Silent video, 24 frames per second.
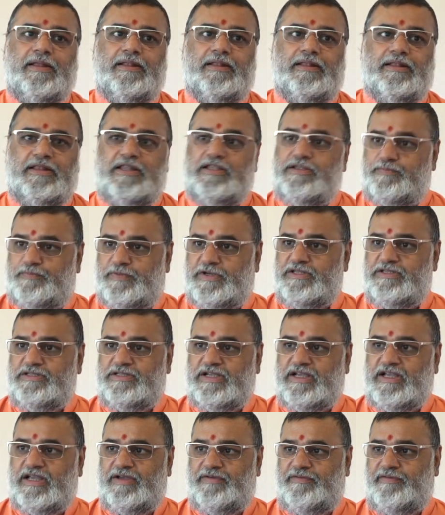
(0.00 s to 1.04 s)
This
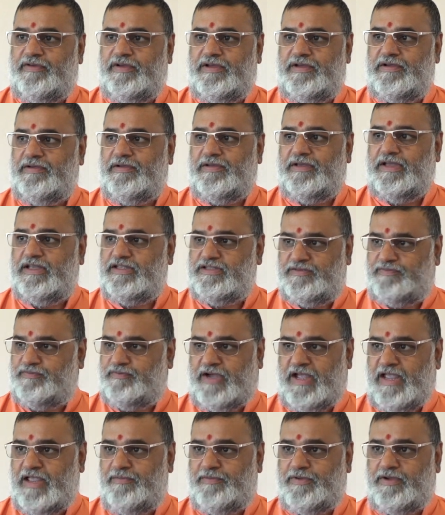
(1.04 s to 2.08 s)
Panchagavya has
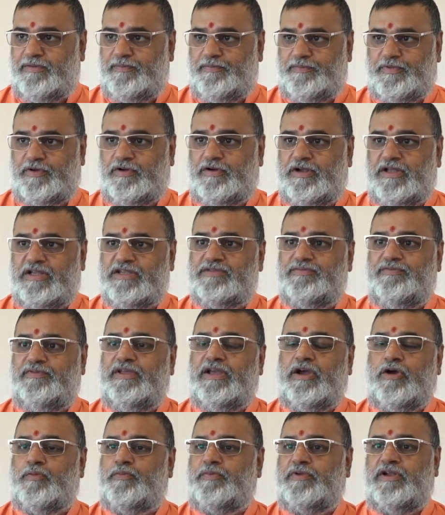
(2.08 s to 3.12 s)
5 products
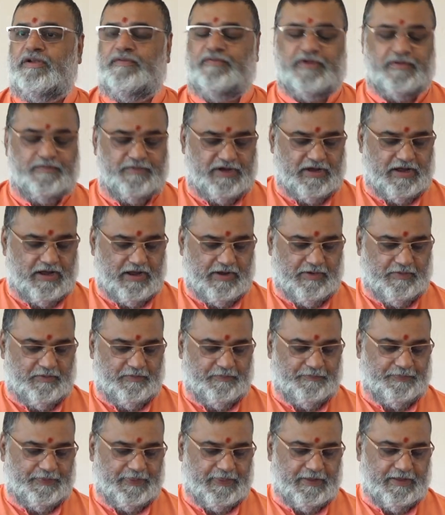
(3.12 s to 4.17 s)
we obtain from cow.
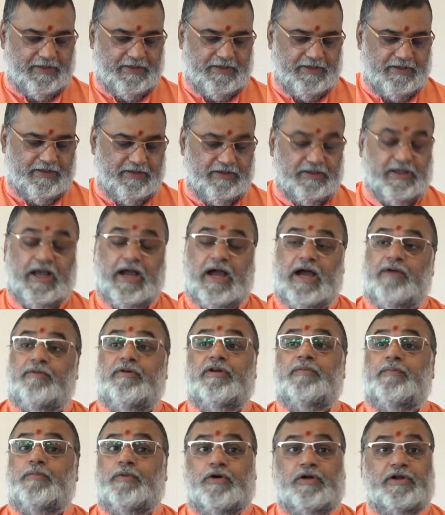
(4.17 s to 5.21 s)

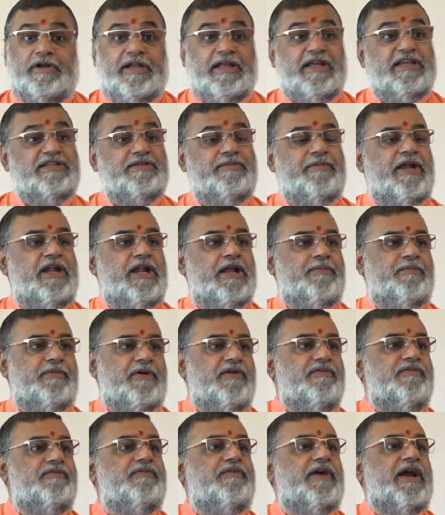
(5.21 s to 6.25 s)
Our body is made up
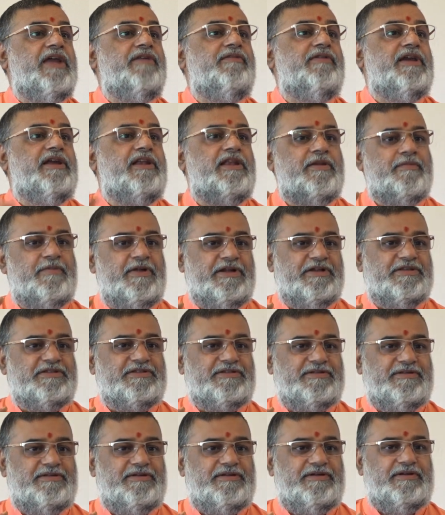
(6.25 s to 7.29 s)
of 5
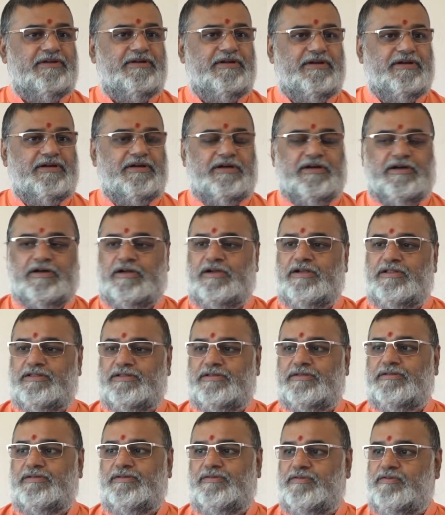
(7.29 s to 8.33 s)
elements:
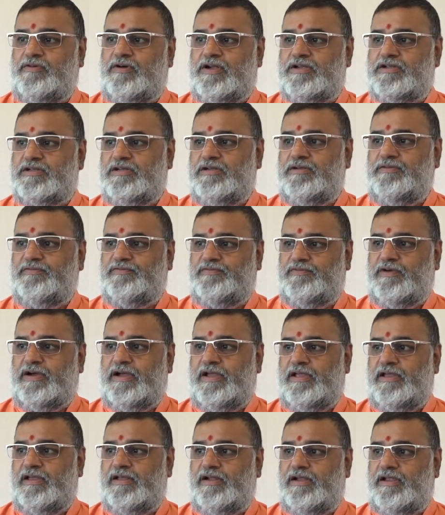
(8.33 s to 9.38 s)
earth, water,
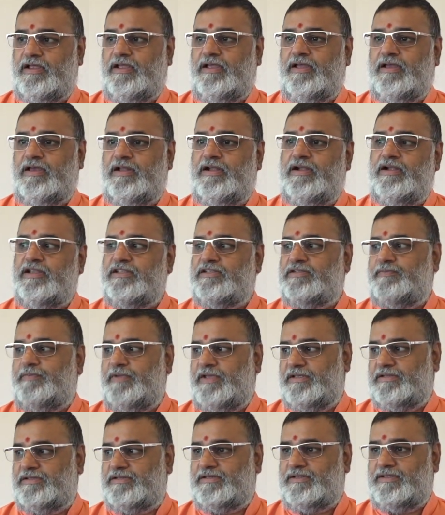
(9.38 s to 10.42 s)
fire, air and
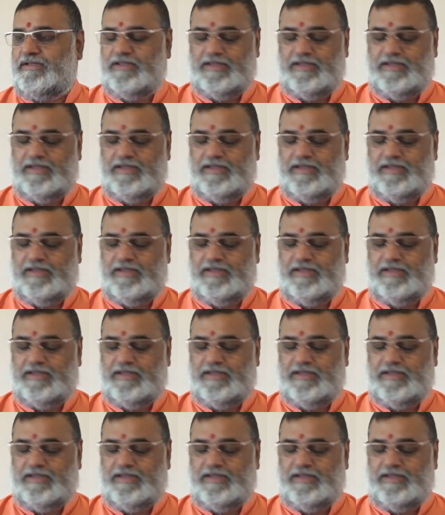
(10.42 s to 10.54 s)
space.